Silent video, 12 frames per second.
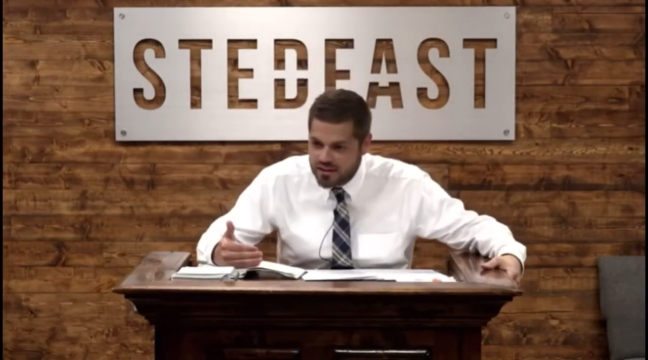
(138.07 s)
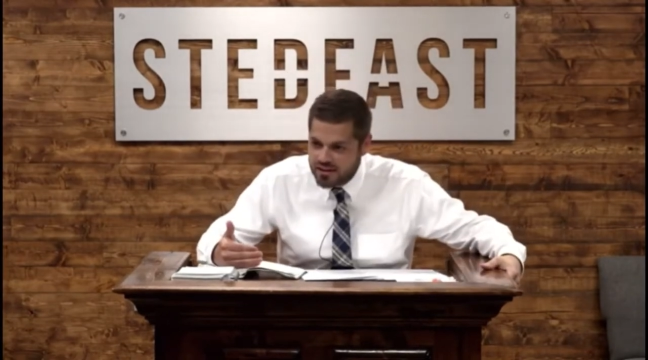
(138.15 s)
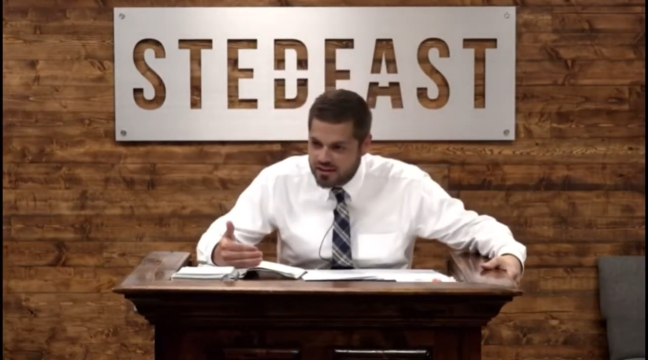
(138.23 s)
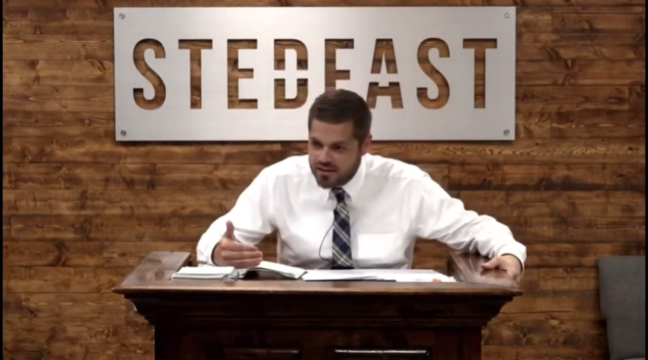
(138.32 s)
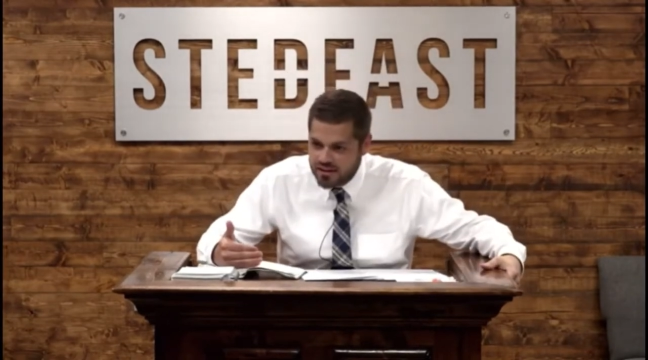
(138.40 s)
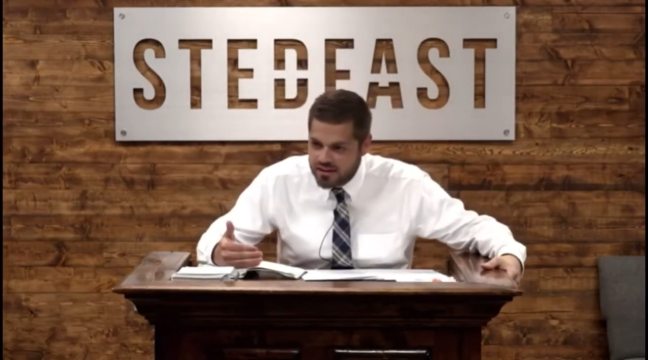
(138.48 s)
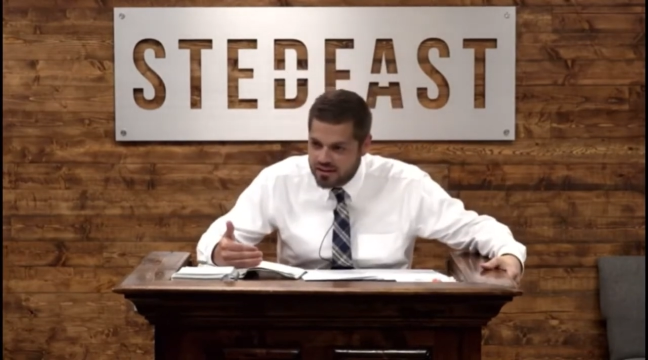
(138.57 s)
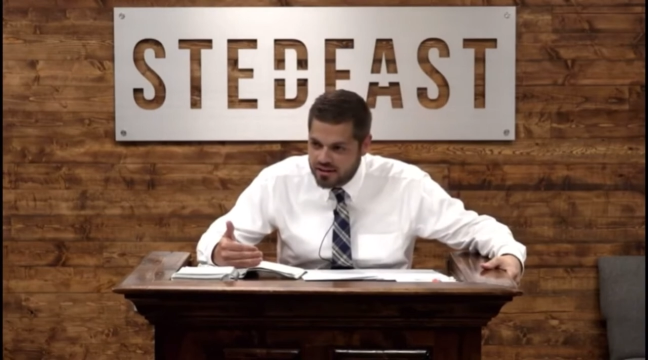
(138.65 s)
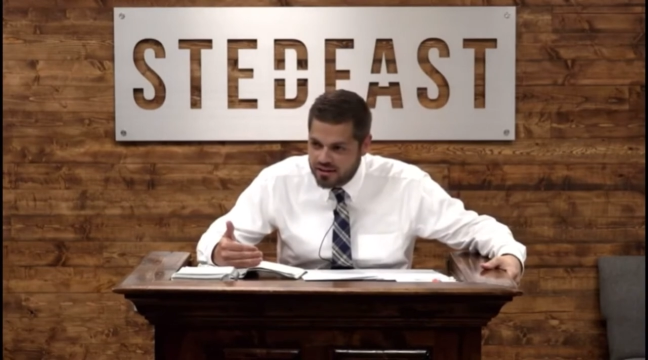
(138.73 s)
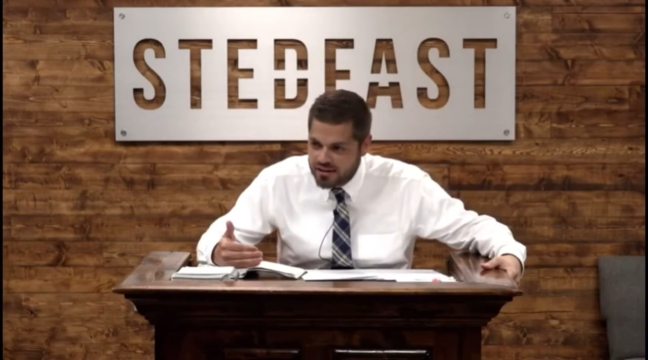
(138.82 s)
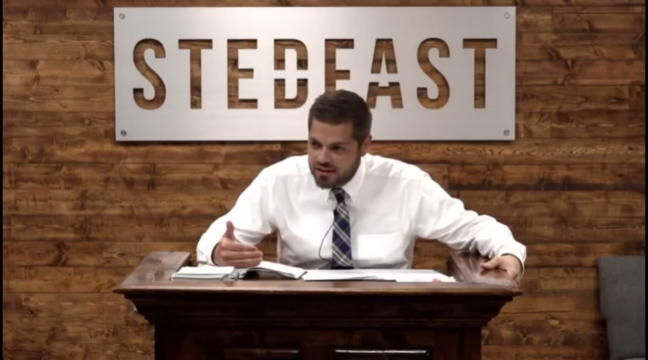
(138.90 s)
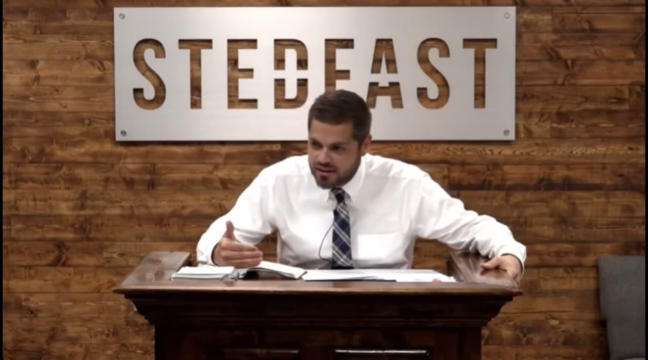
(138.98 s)

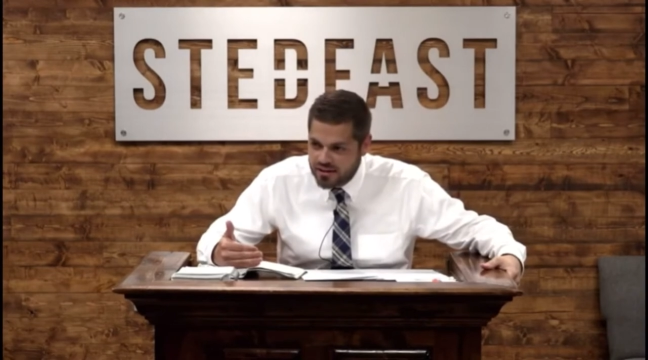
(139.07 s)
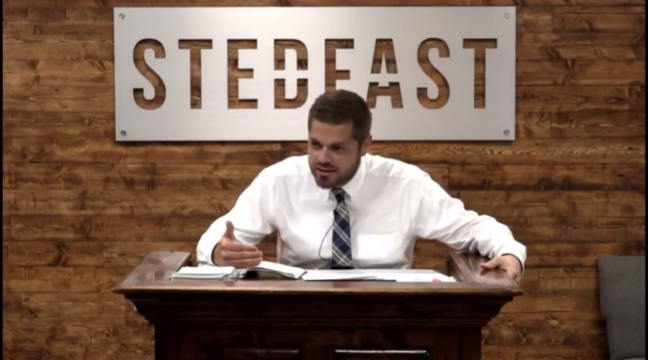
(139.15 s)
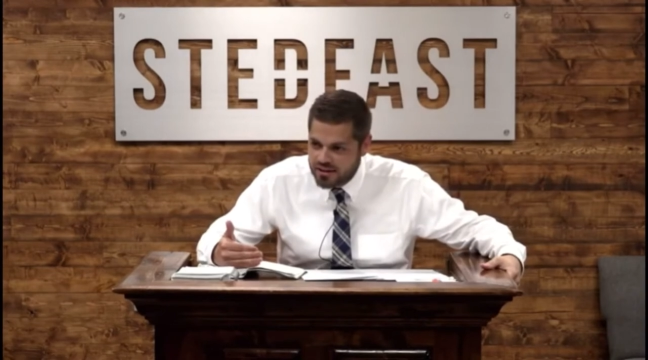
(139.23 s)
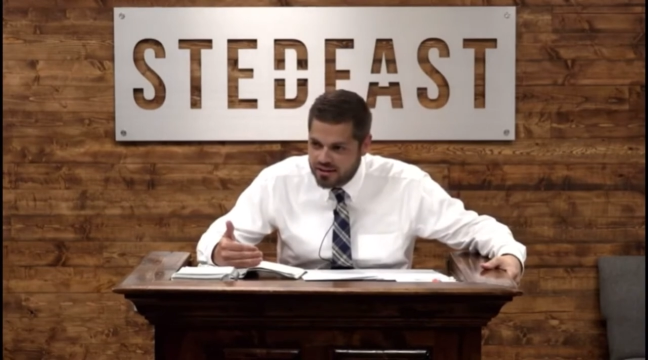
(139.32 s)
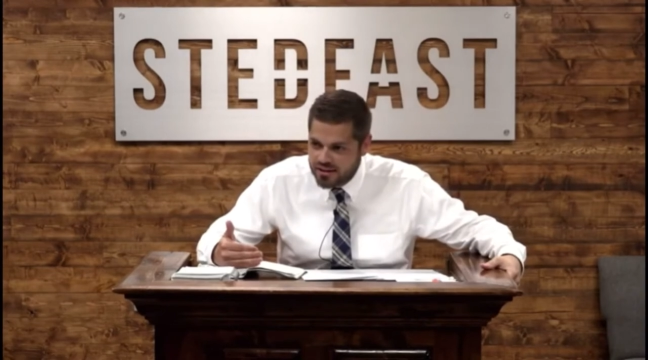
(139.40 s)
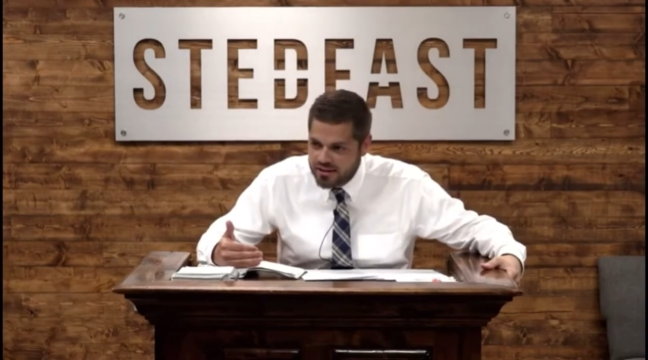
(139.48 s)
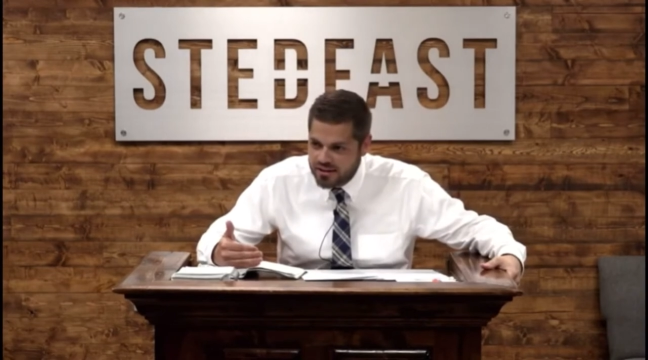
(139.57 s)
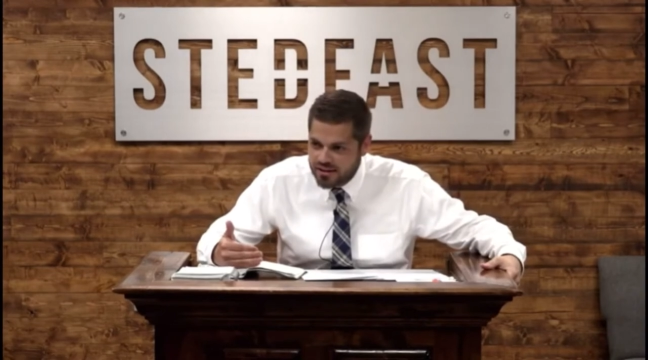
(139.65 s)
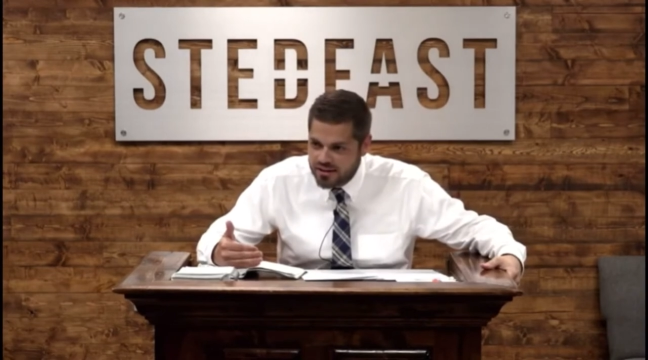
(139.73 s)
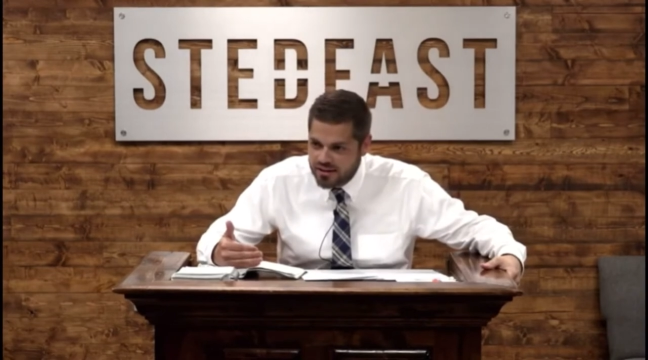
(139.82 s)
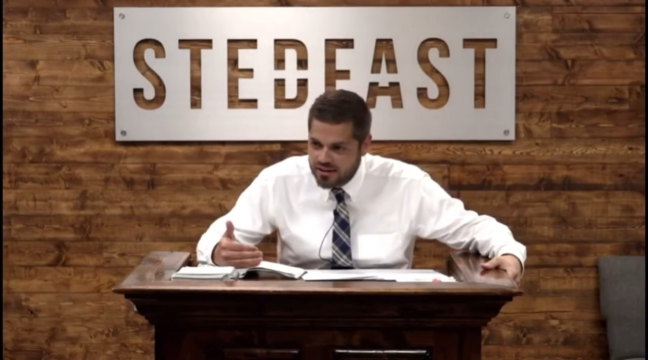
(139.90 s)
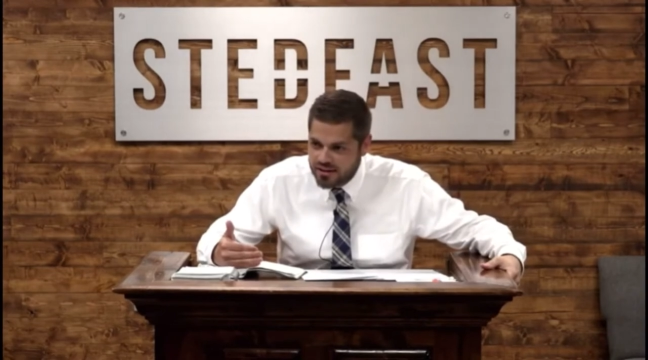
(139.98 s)

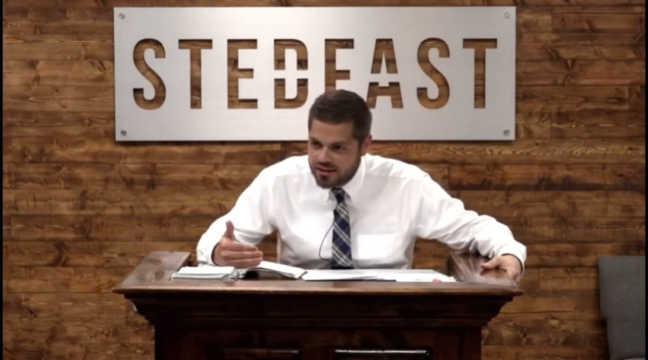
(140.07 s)
No one is speaking in this clip.